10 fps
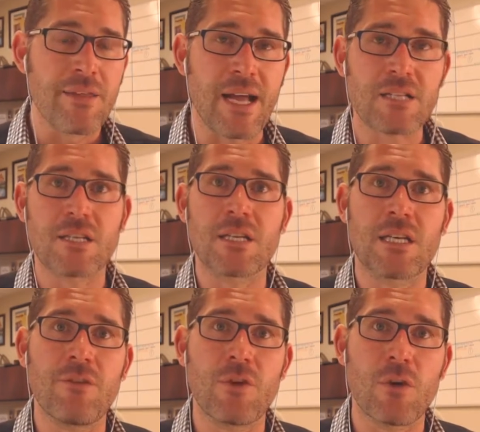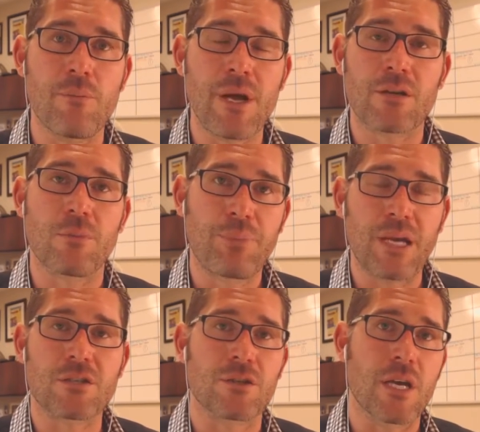That's going to give you a mental
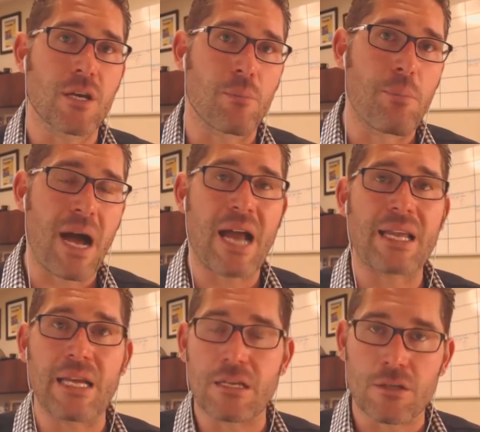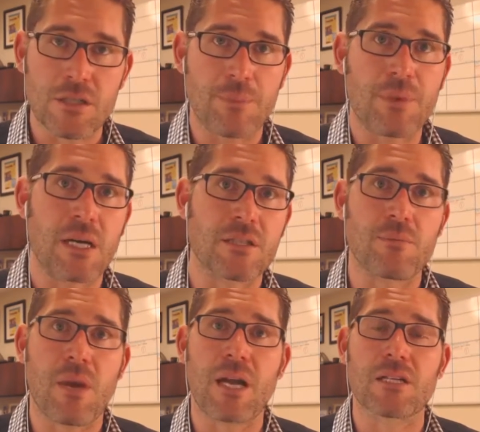picture that your body and your subconscious
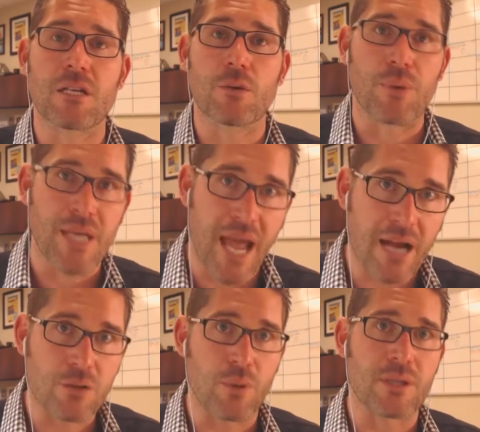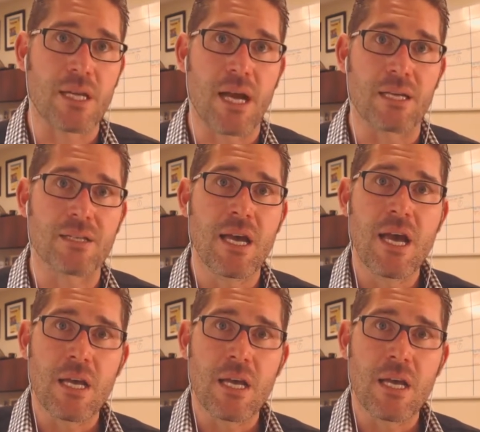mind is going to react with, guys.